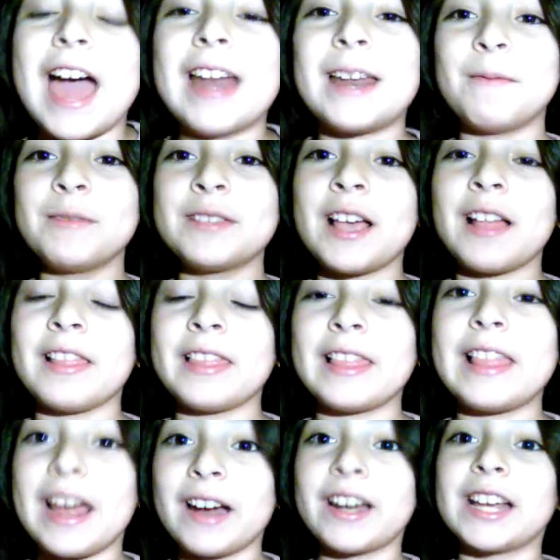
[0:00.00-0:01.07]
and it was
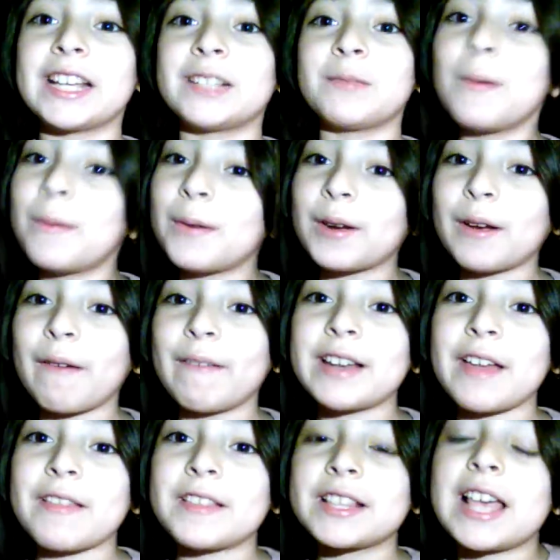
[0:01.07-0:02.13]
hilarious when we were going
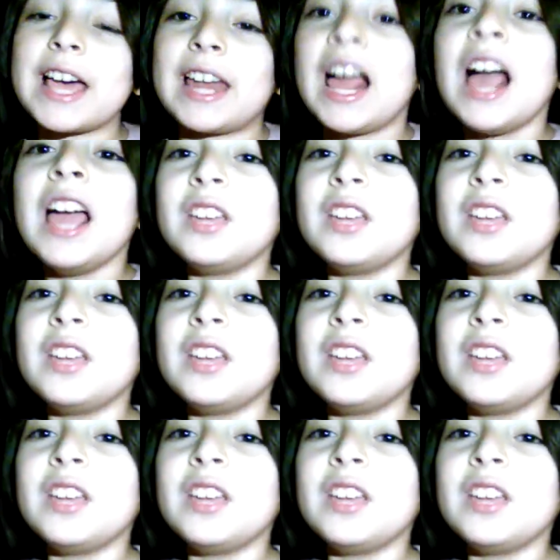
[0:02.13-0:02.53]
down the slide.